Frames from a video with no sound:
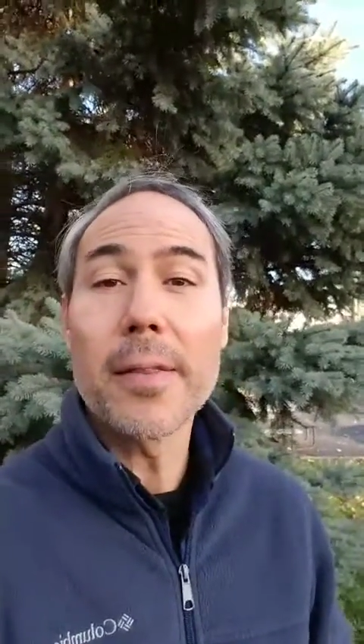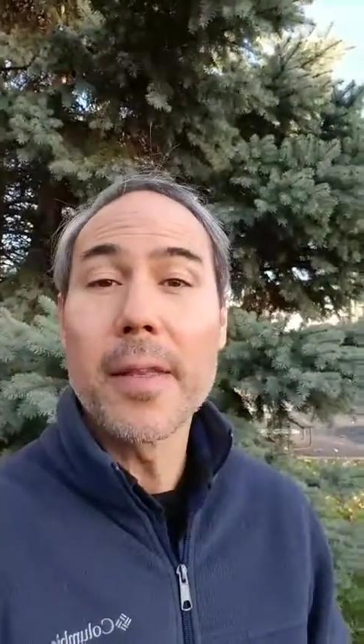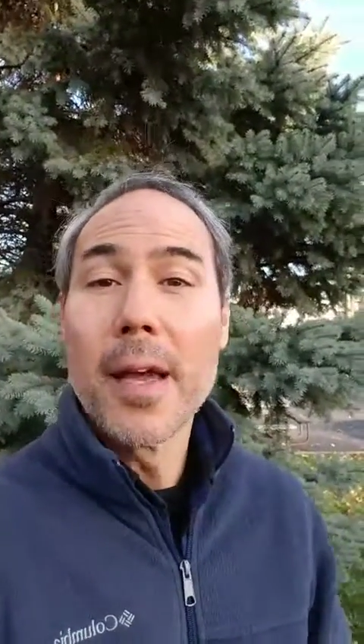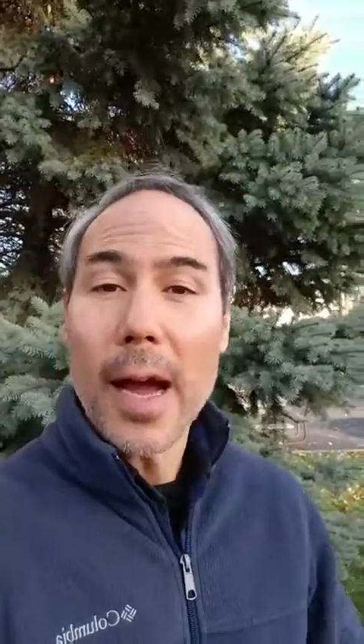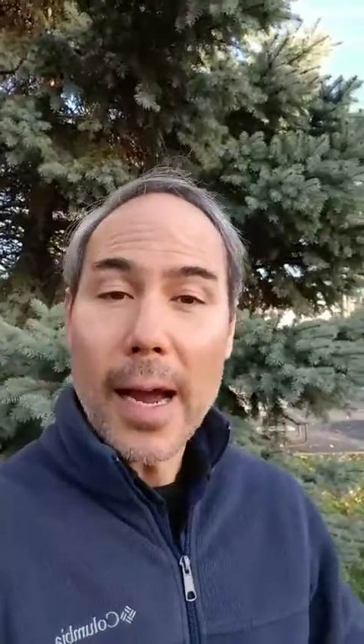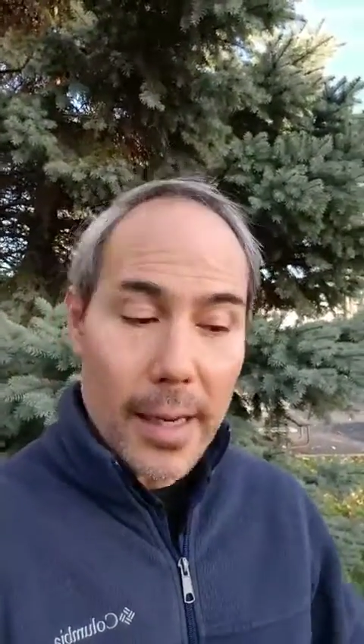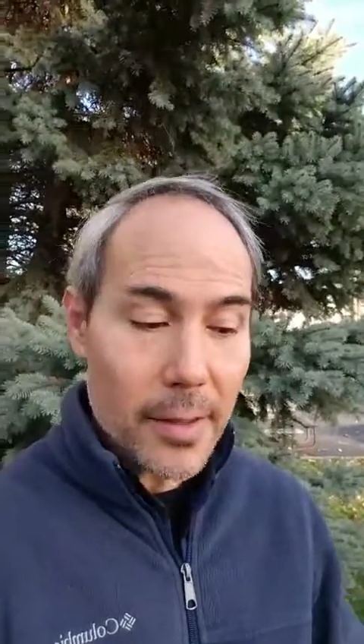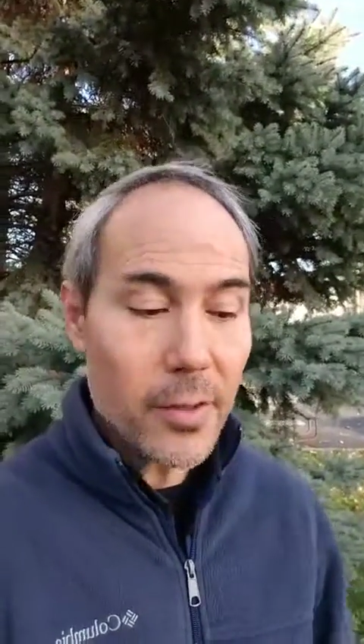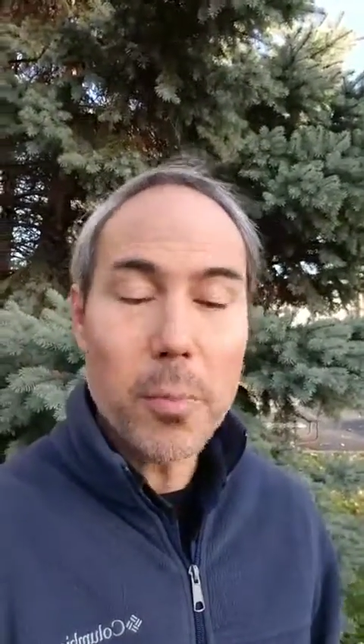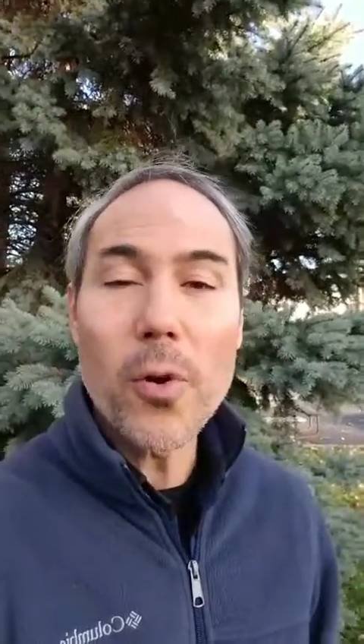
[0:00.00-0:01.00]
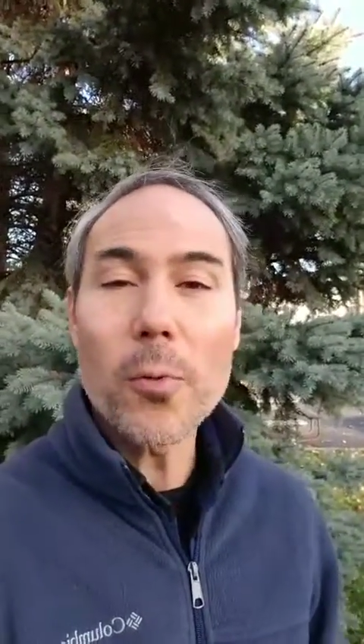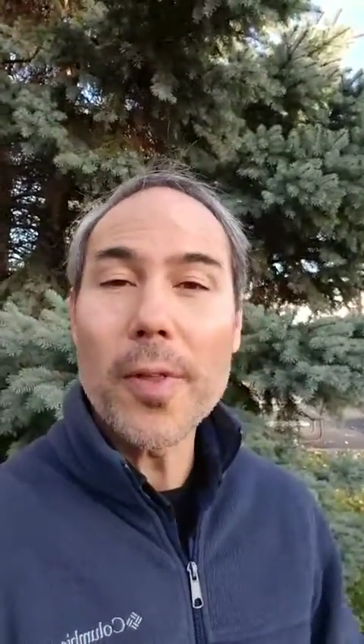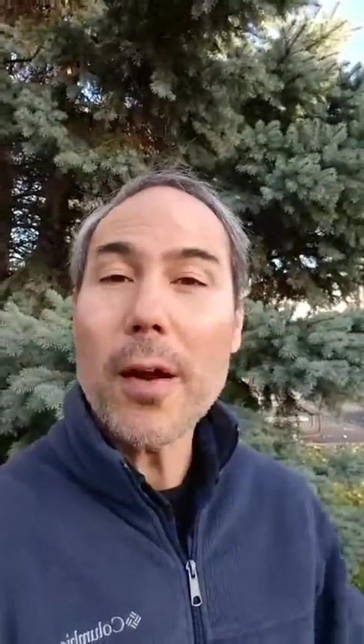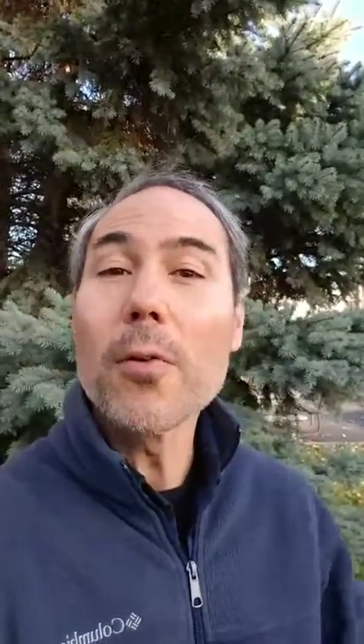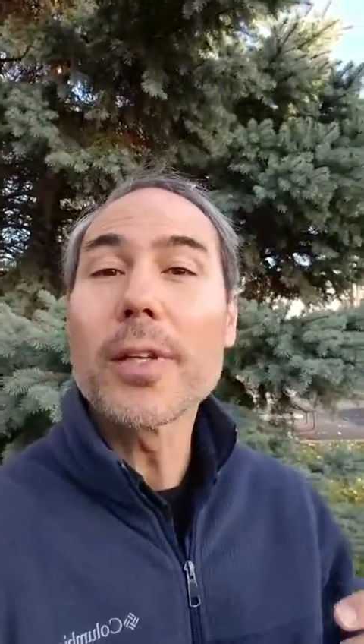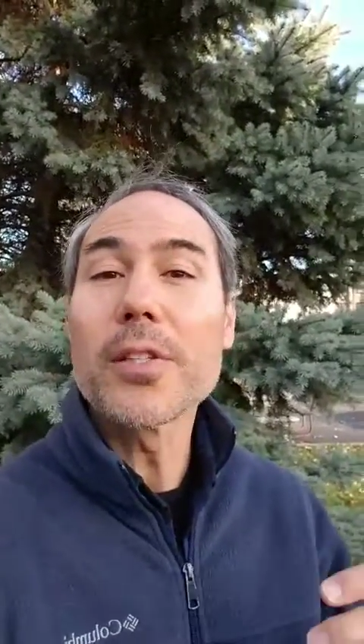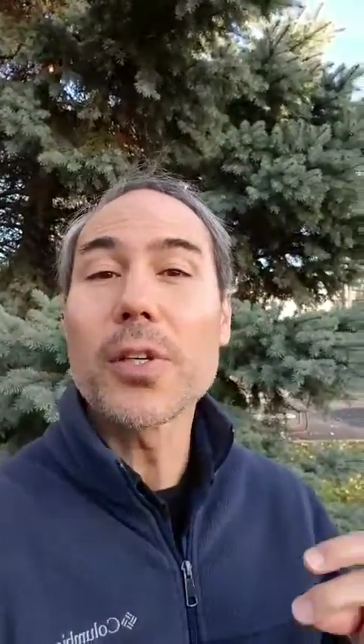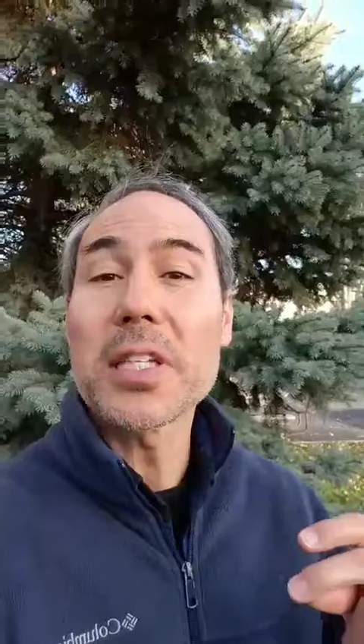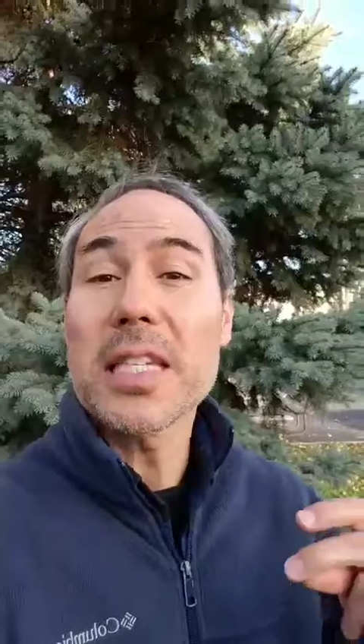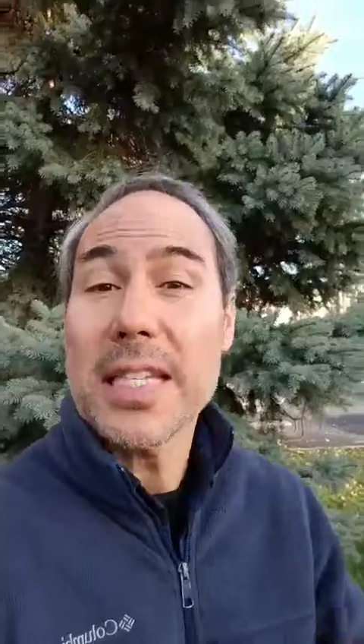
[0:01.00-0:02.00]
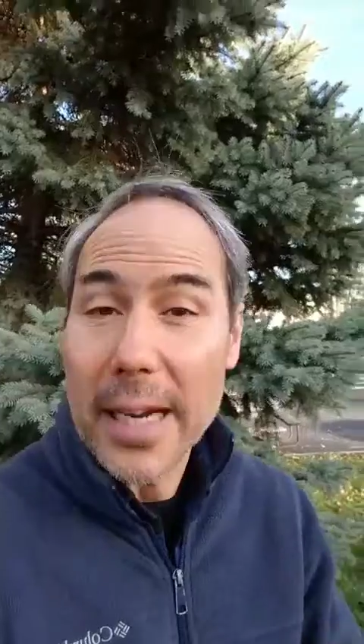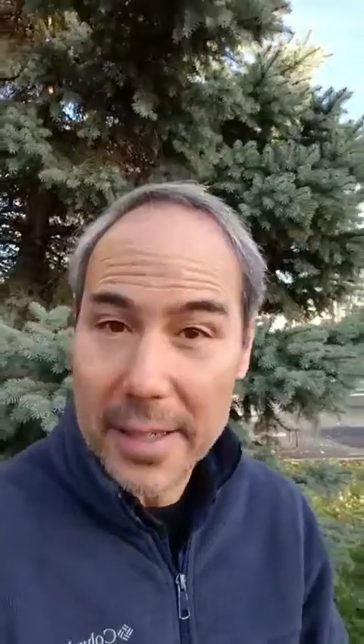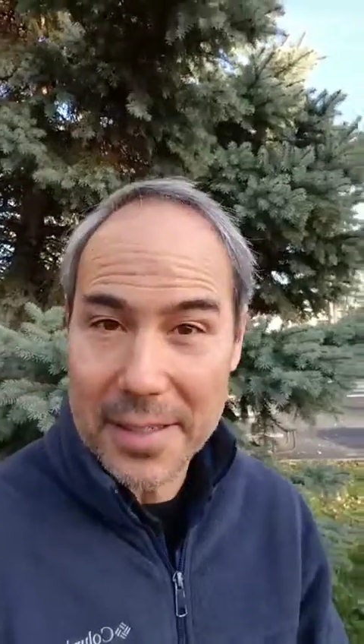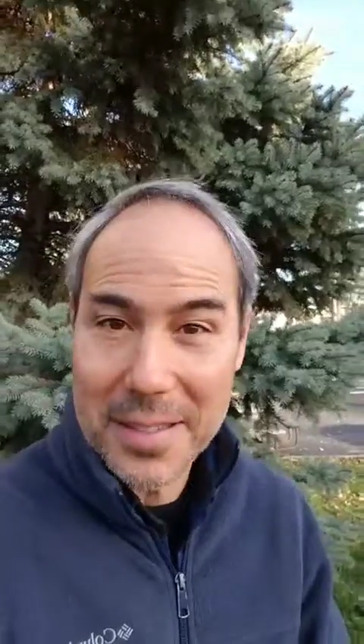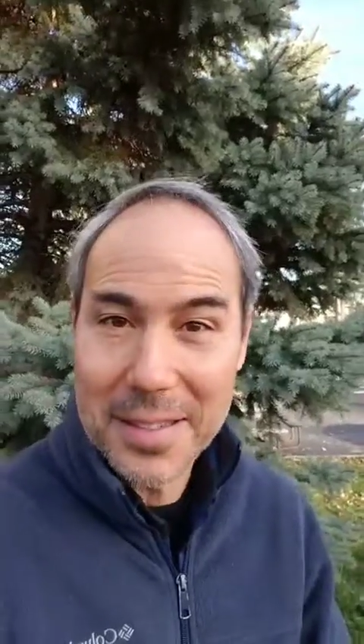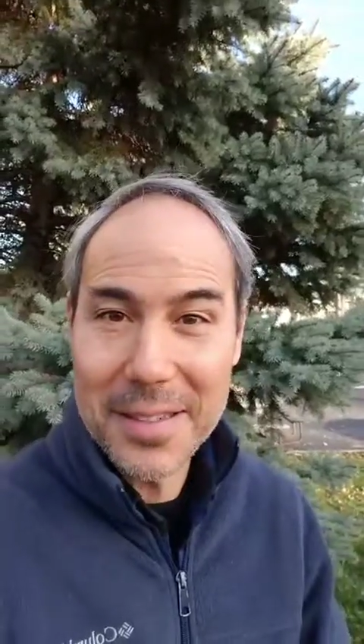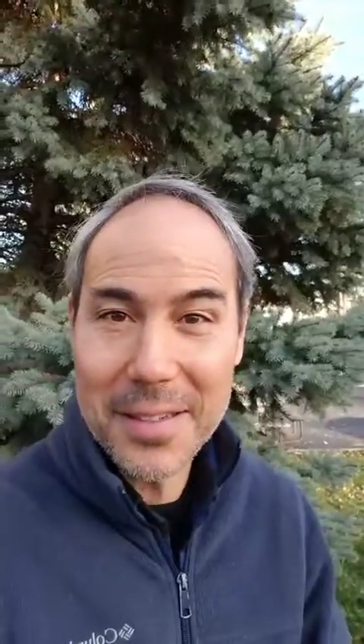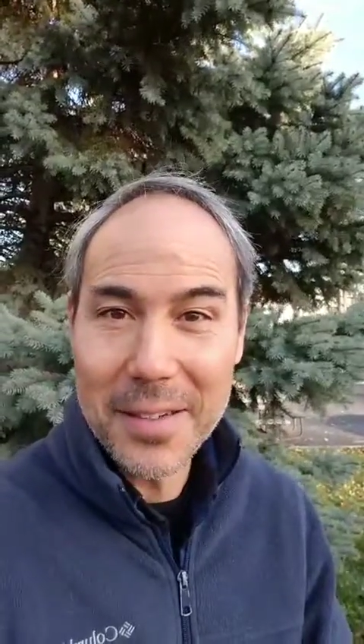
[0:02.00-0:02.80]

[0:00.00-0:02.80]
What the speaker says: And I got to the point where that only took seconds.